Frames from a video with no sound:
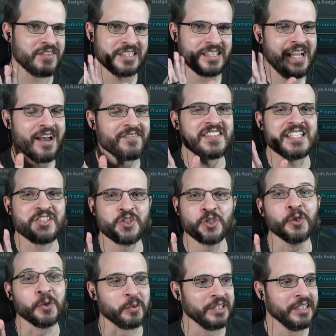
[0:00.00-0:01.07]
I've seen
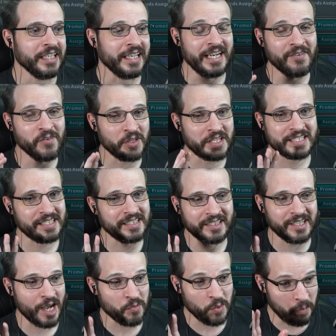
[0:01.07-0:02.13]
2, and I've only seen a
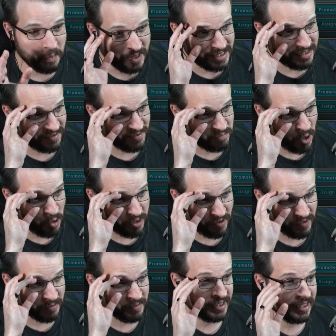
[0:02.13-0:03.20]
couple bits of both of
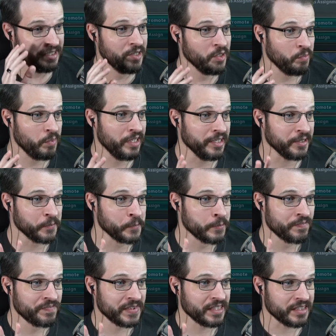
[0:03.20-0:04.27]
them. But
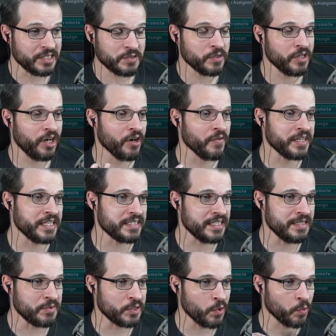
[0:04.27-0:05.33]
this one already
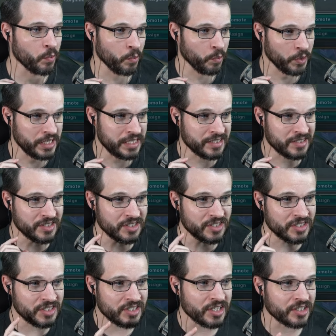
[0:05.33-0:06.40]
seems
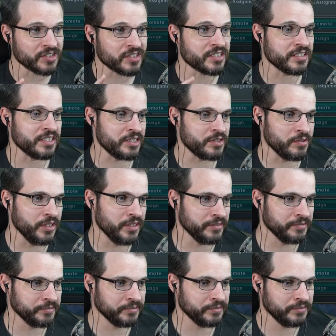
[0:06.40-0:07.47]
ridiculously strong.
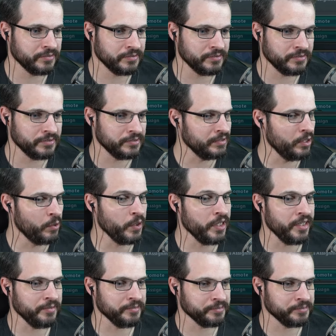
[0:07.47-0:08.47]
Okay.